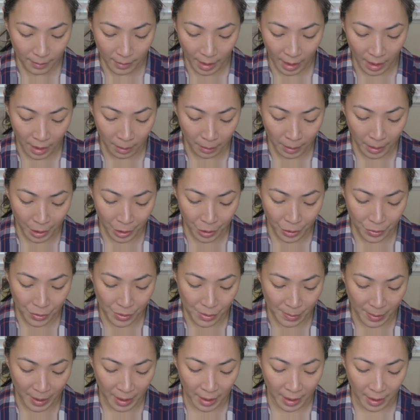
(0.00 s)
And I'm going to
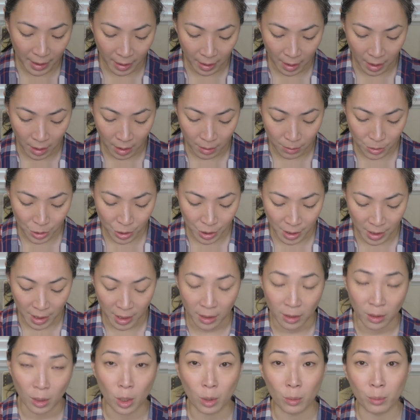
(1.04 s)
use my
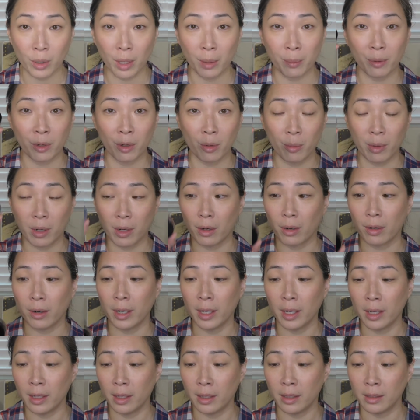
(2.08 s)
Chanel Ombre
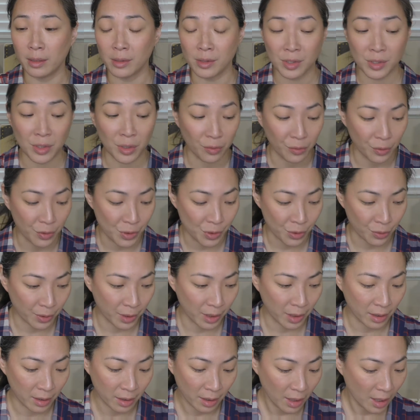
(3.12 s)
Premier in Silver
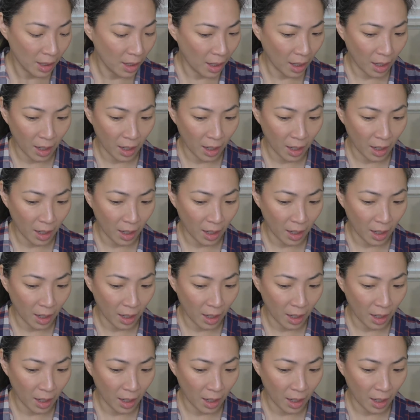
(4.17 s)
Screen.